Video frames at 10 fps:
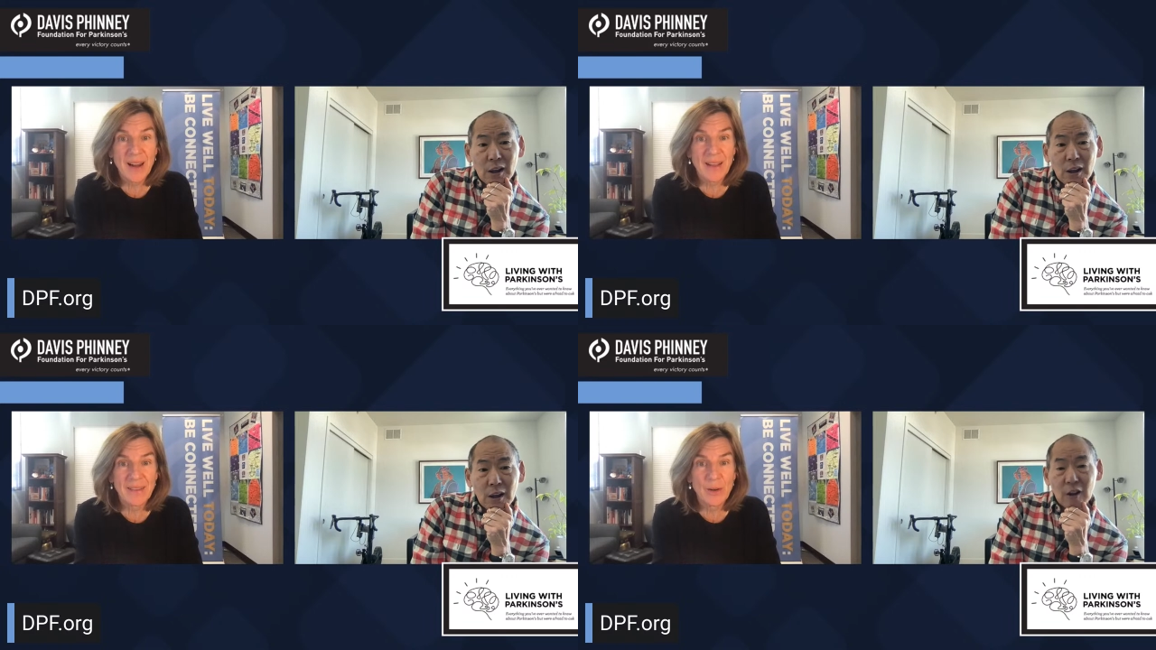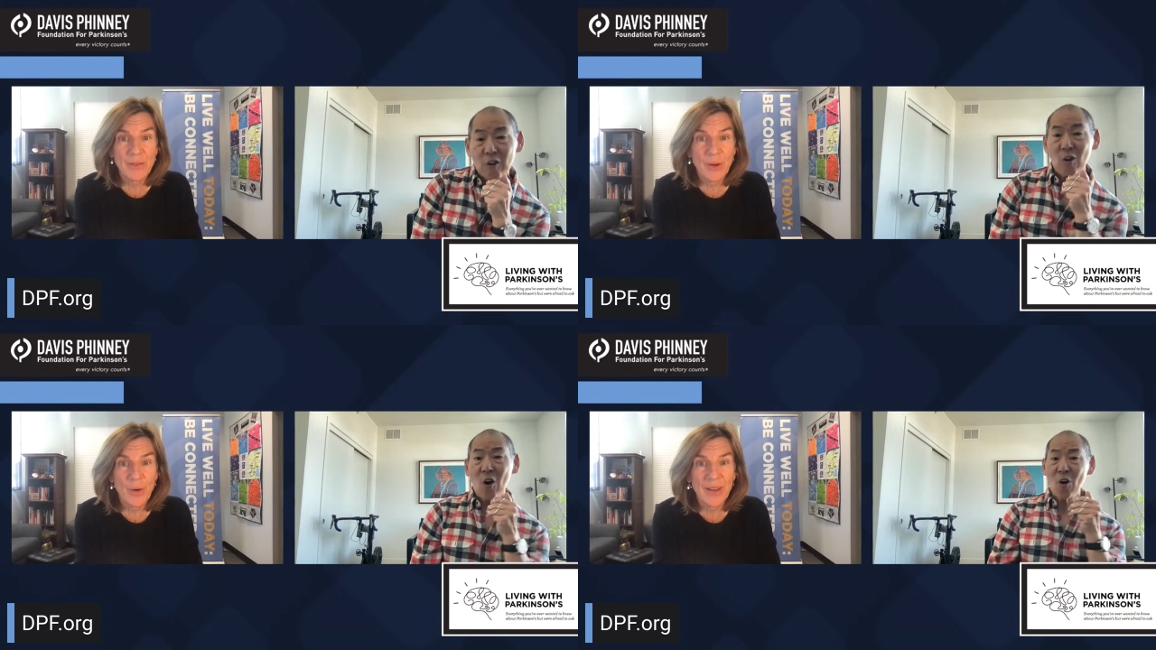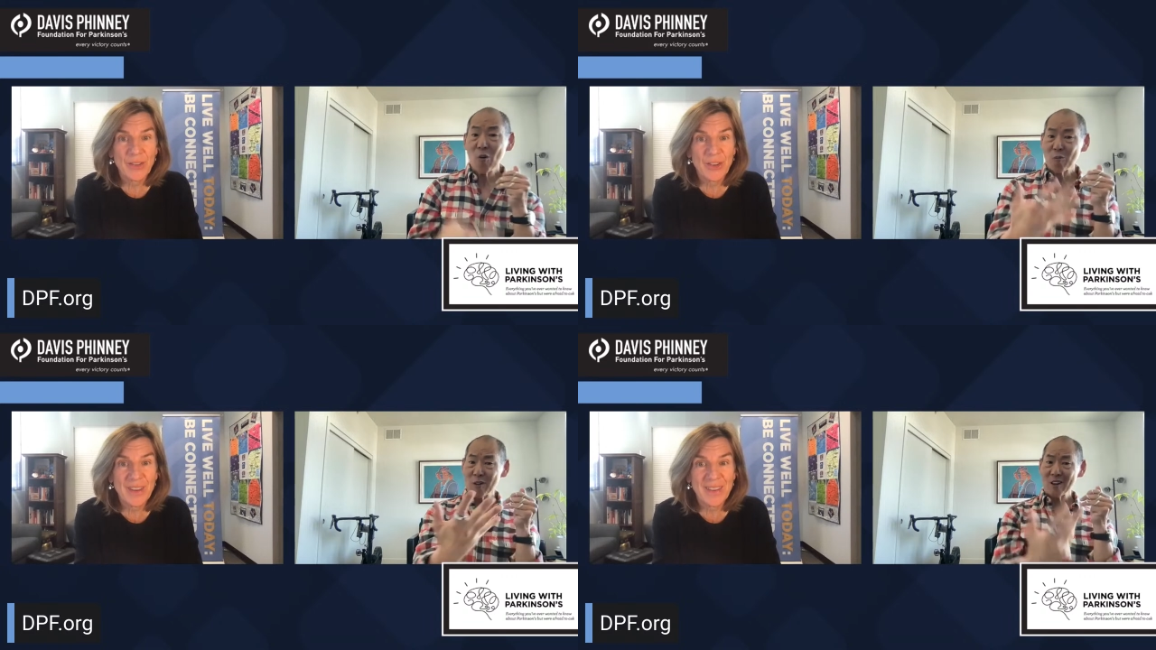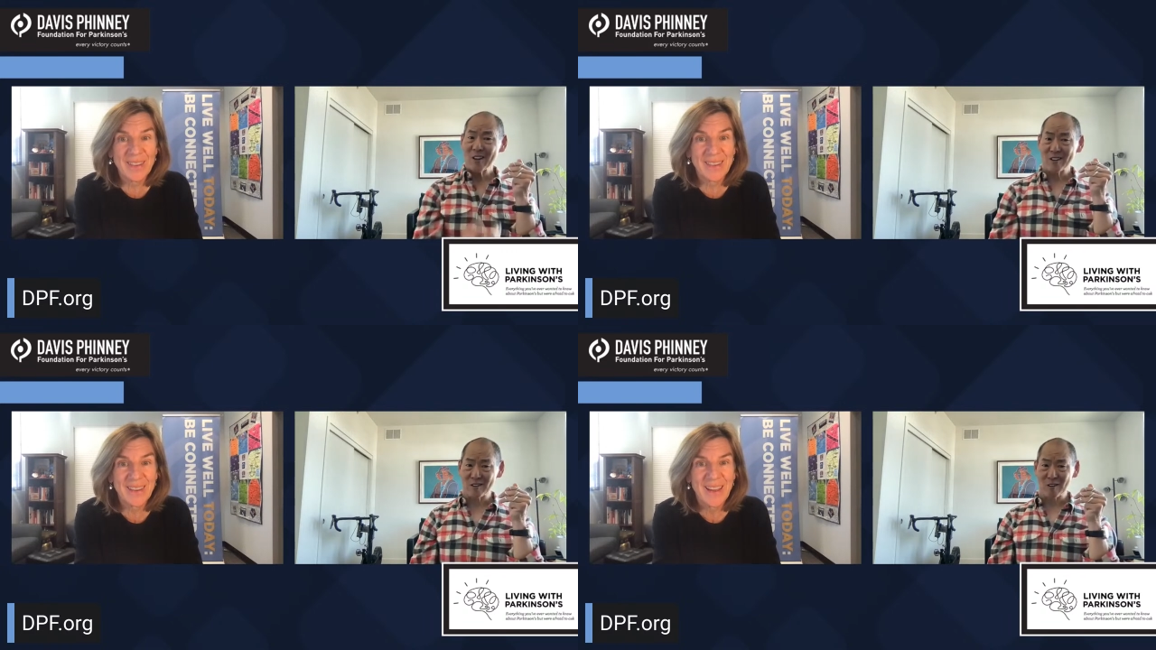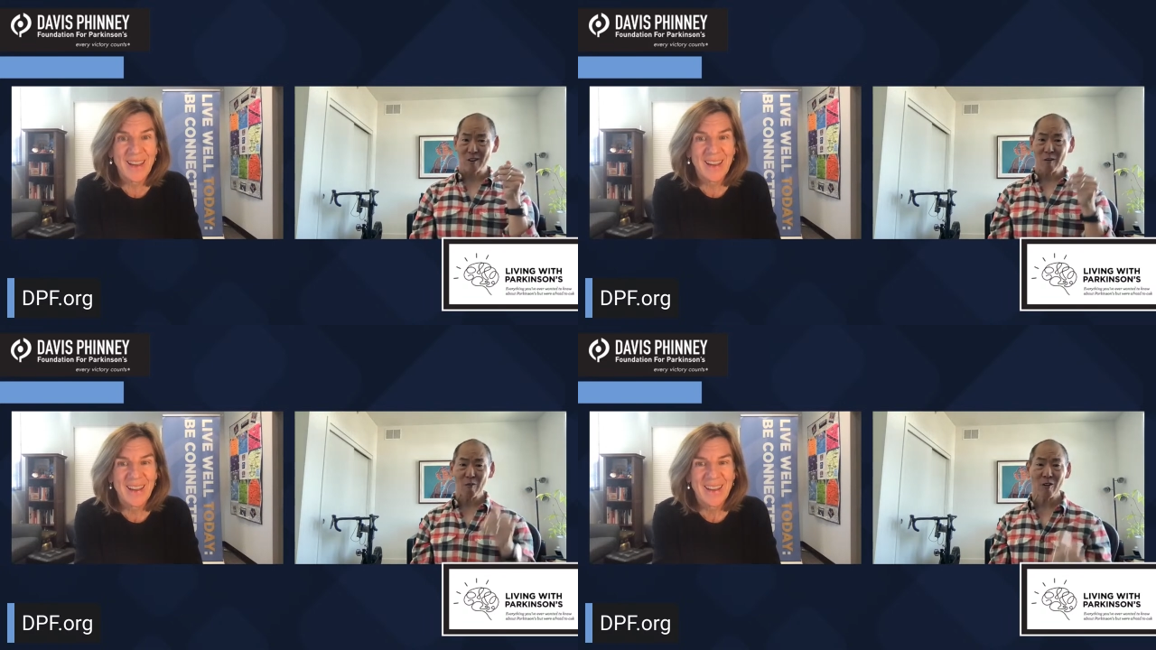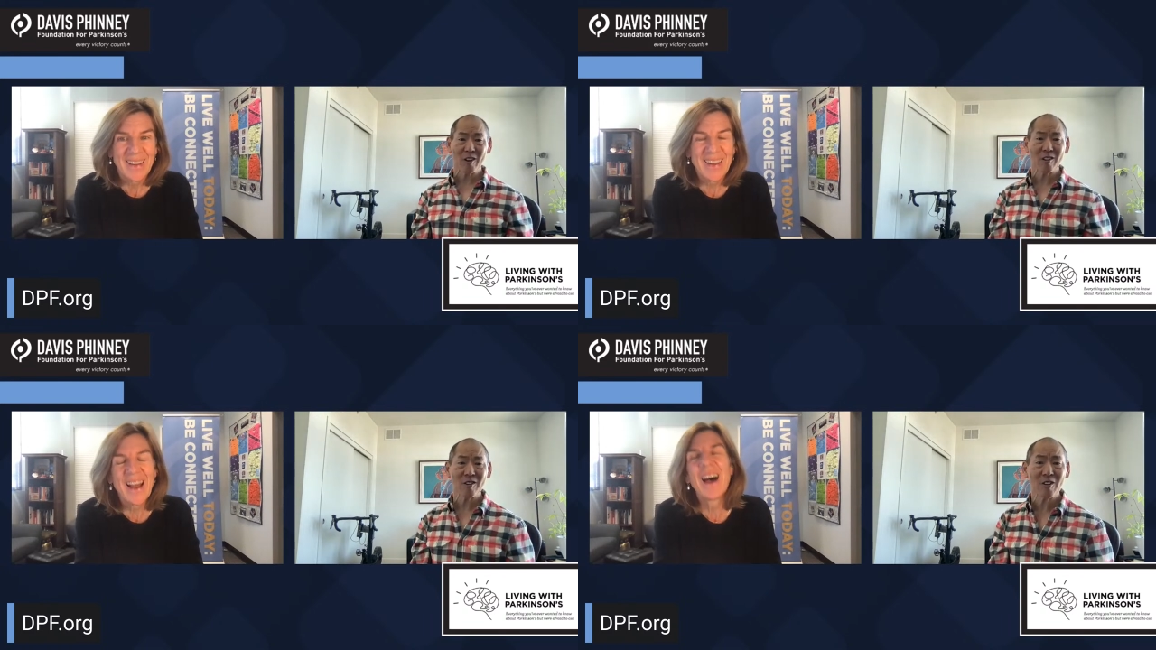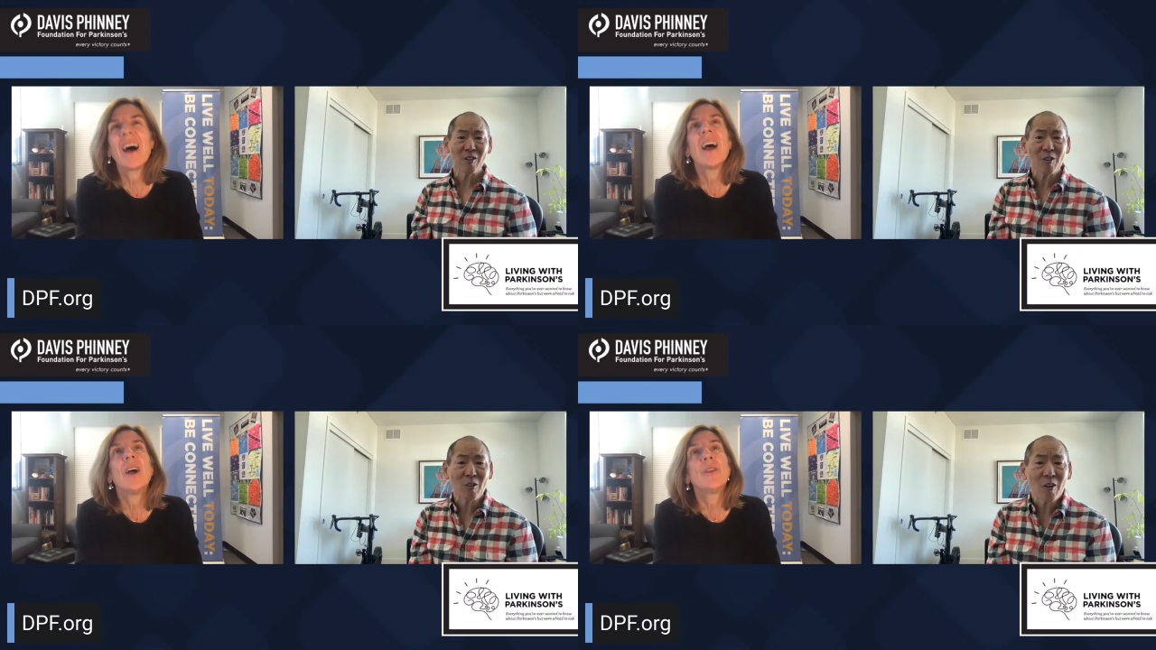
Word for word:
Speaker 1: and asking you a few no, questions. Please, please. Yeah.